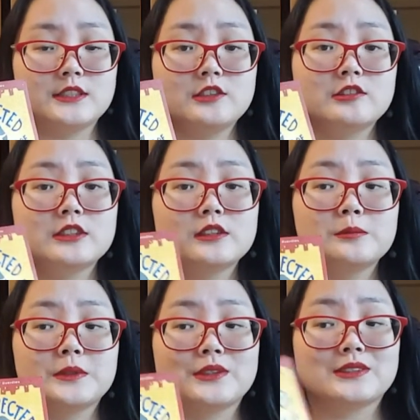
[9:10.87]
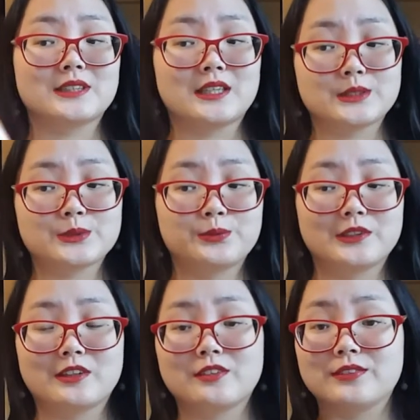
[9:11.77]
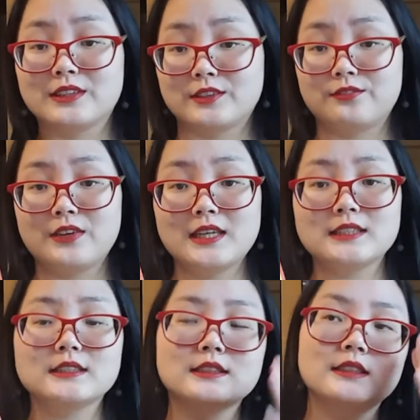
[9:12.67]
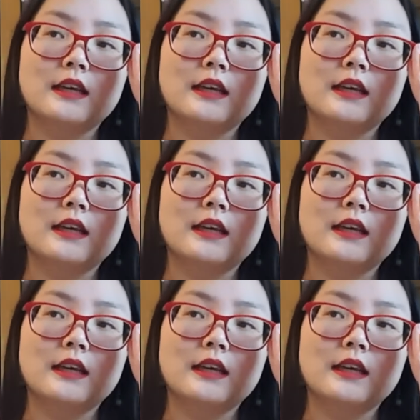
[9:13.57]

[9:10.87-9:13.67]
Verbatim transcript: serial because that's where I feel it fits.